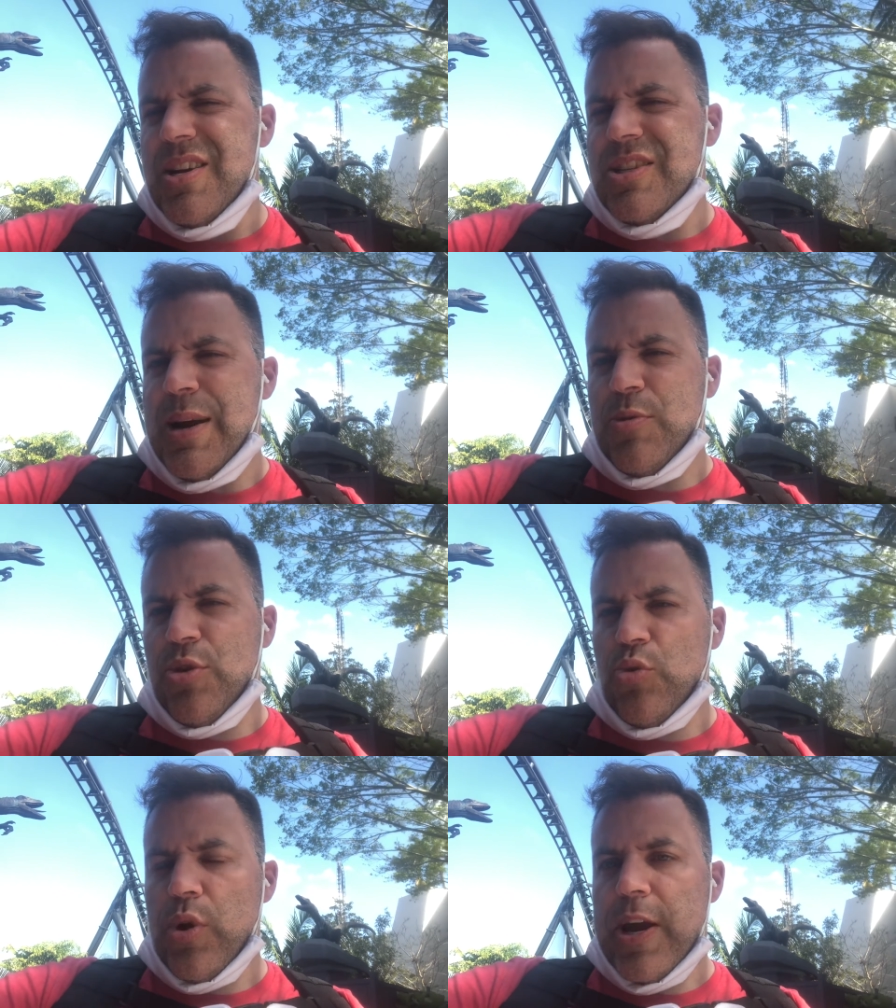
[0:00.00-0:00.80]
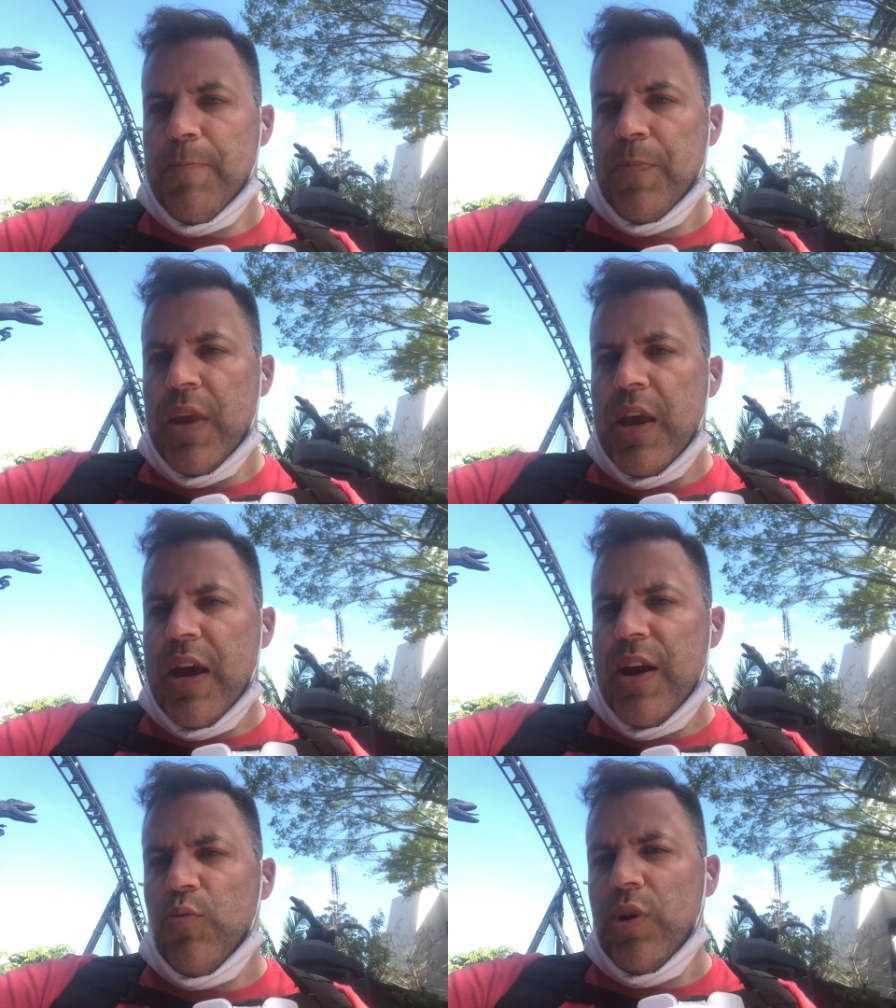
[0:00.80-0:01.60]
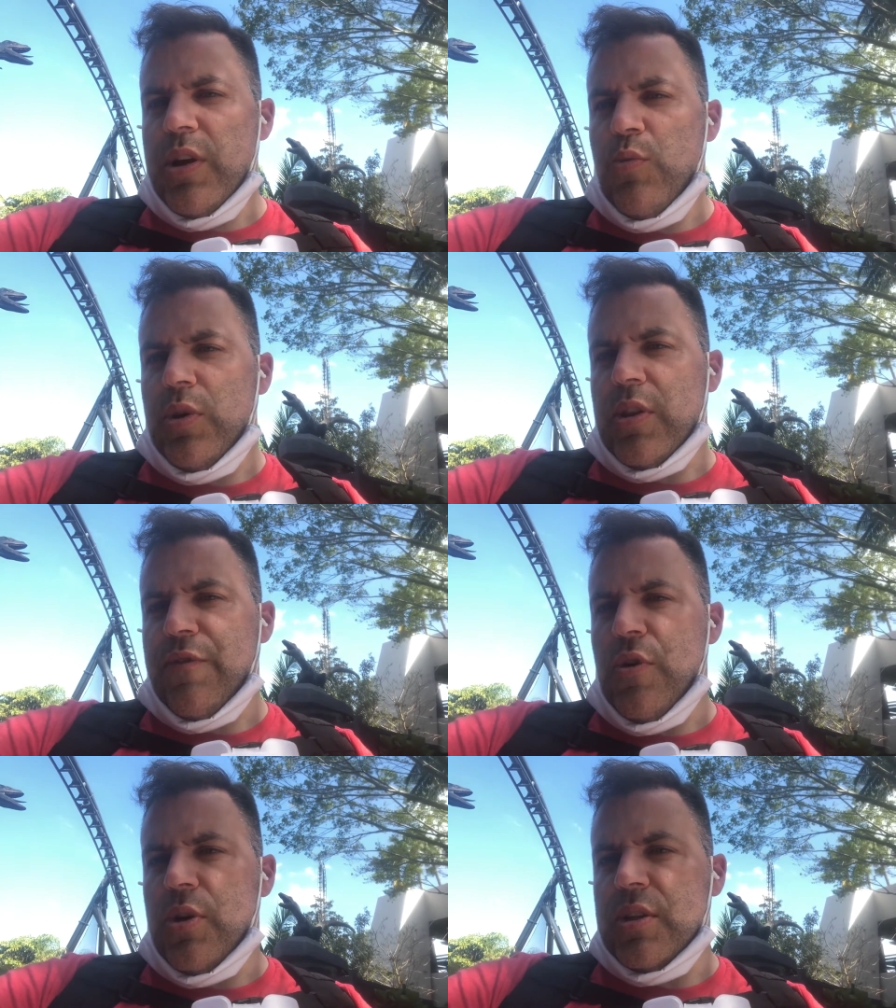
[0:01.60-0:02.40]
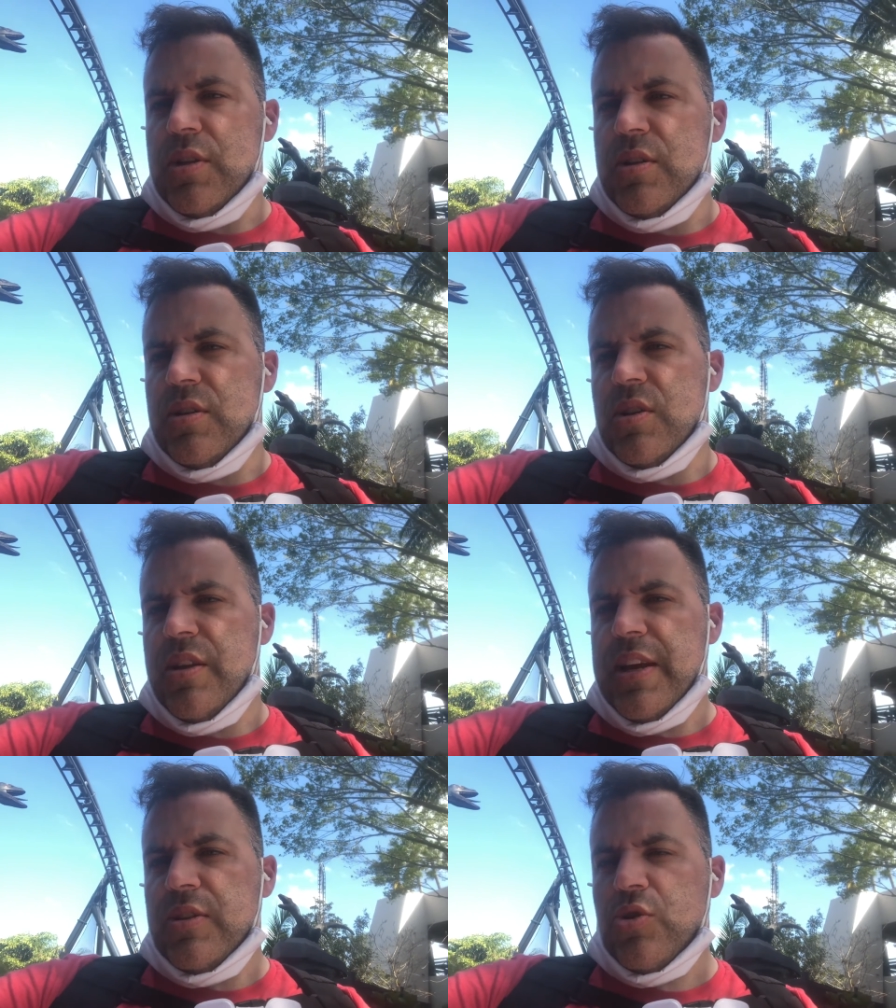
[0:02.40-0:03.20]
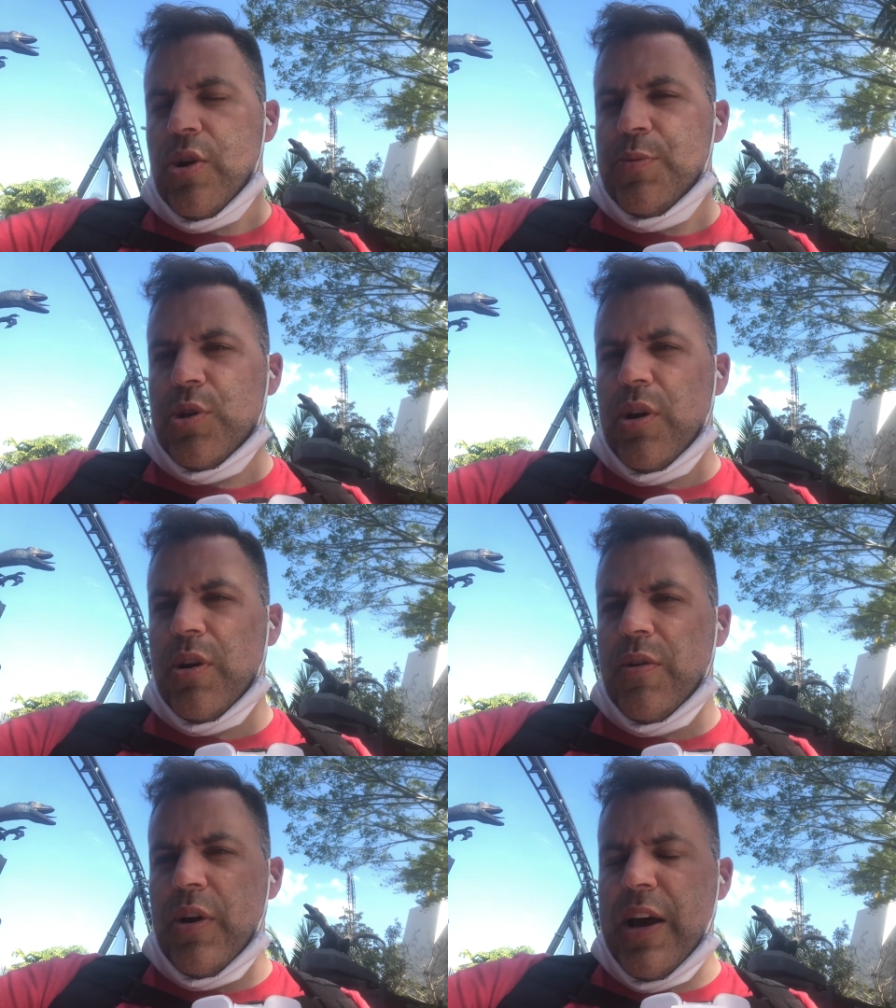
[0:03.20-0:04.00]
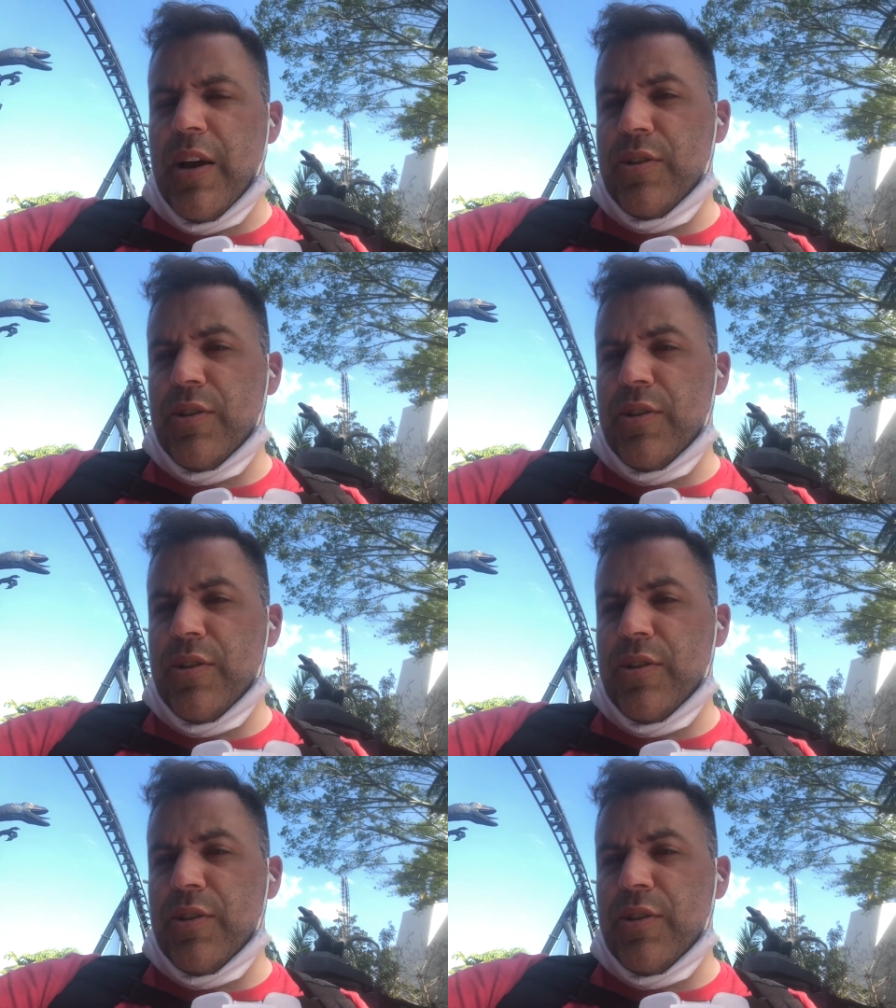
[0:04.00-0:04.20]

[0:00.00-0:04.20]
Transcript: chapter 3 and really what the focus is is on that scripture uh,